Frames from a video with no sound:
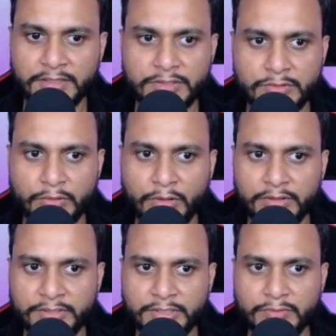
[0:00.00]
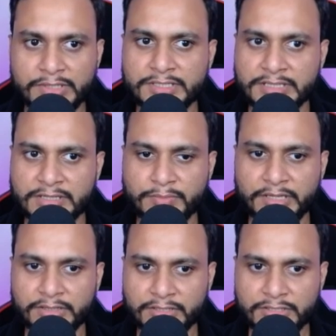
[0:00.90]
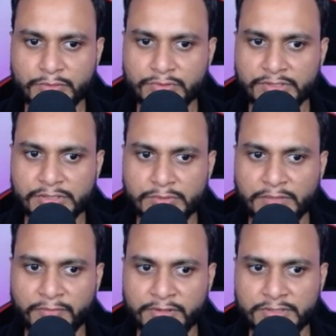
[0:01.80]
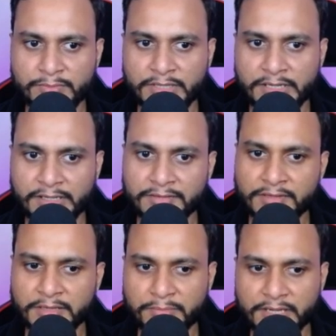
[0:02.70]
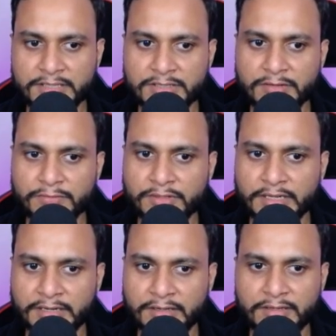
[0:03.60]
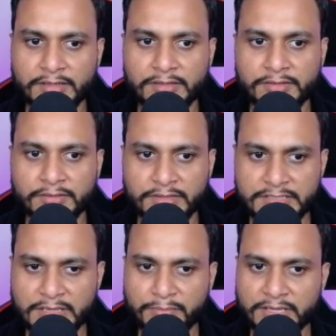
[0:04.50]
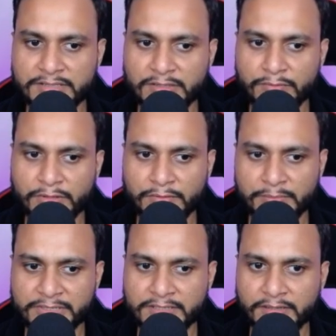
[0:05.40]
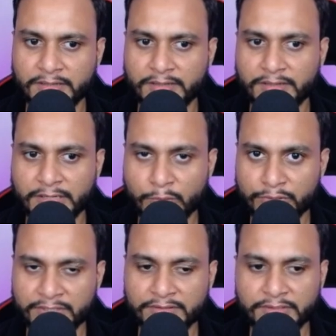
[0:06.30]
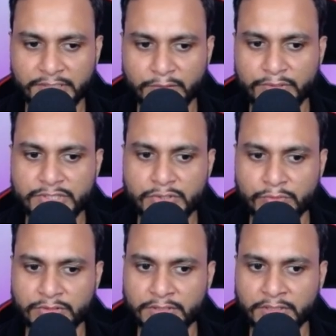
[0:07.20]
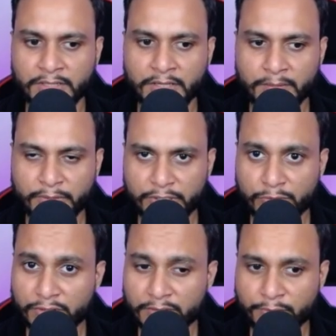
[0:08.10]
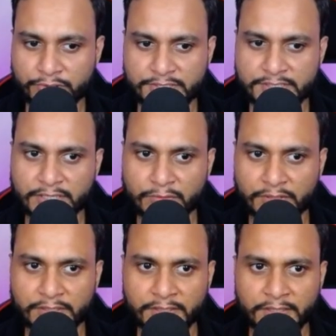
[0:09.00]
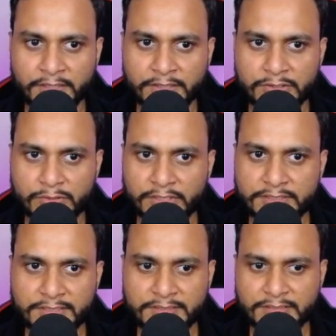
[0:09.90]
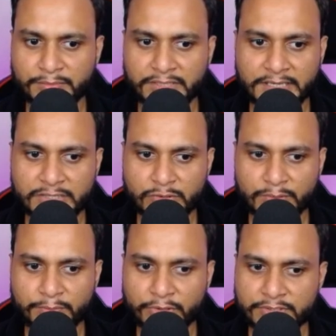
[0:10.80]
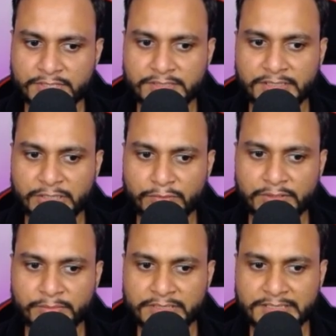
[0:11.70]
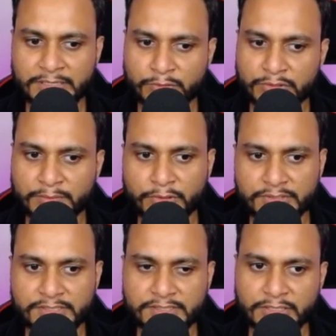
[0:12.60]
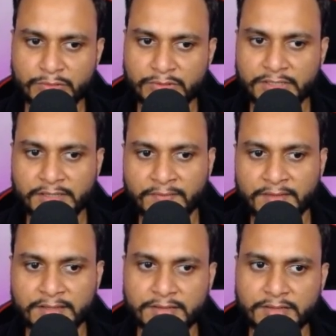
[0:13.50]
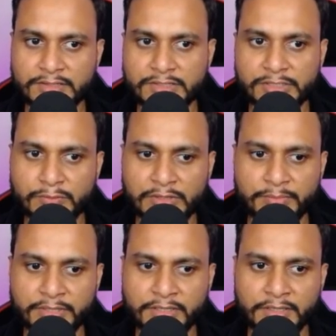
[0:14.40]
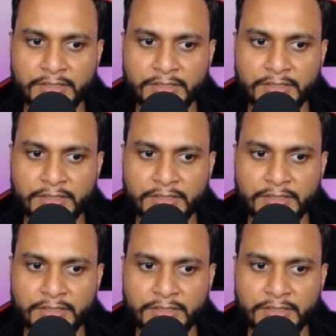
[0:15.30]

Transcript: So all the requests sent by these users will first be hitting the API server, and this API server will be routing the request to the particular processing unit. So let's say something has to be processed and it will be sent to the processing unit, and then the result will be